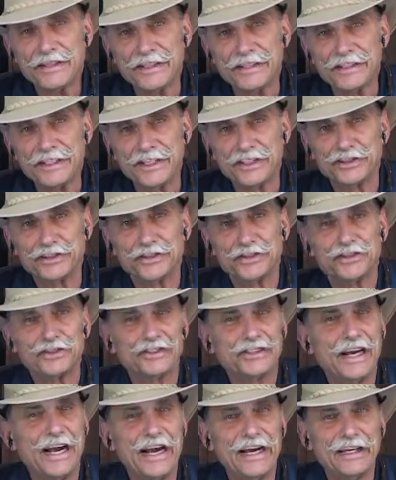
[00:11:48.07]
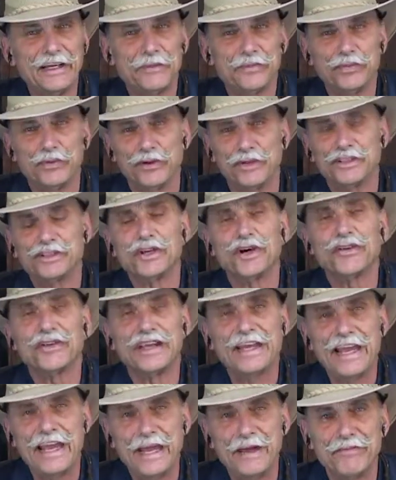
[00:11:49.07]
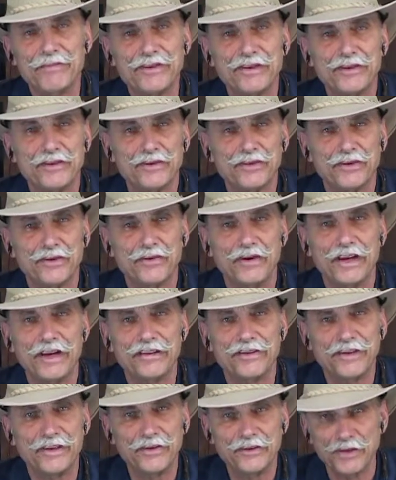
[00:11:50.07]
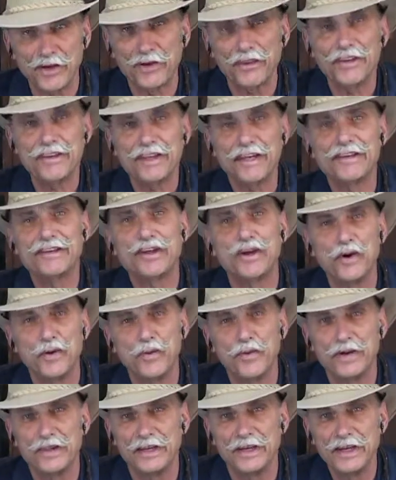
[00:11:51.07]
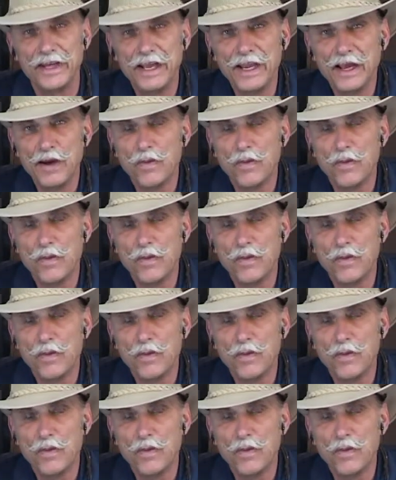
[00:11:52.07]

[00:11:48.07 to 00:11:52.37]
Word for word: the tensioners, the idler pulleys, all the cam seals, the crank seals, all the things that go with it,